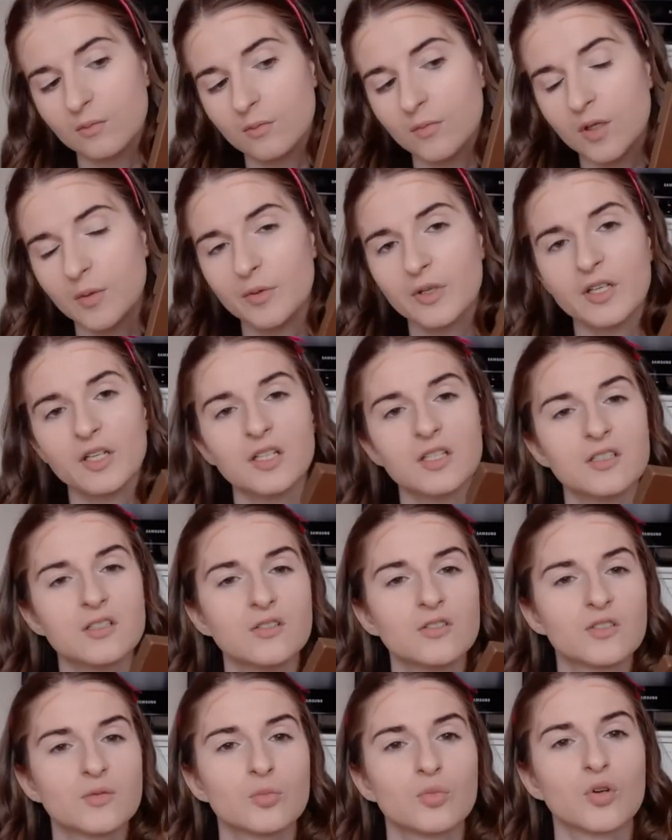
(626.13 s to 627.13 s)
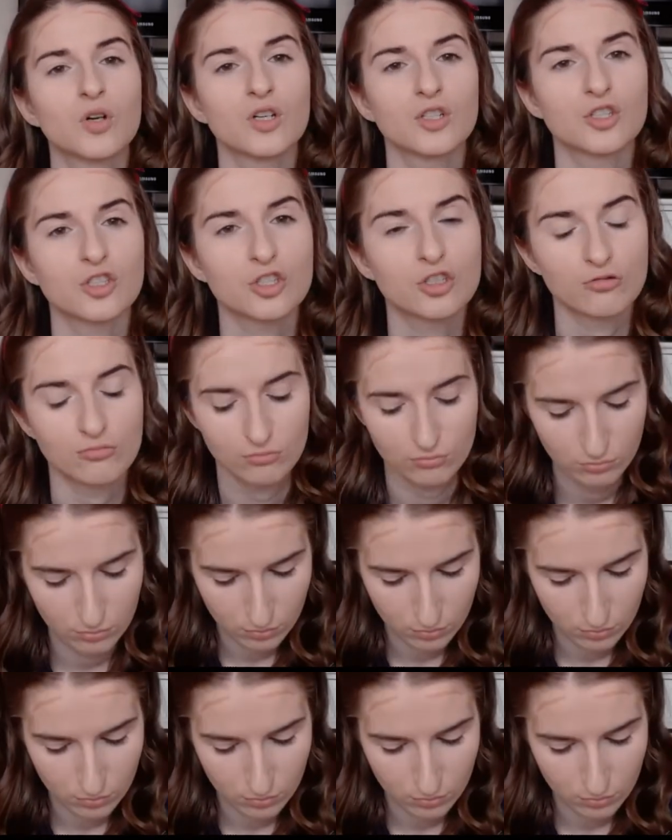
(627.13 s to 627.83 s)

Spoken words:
Maybe I need to use a brush.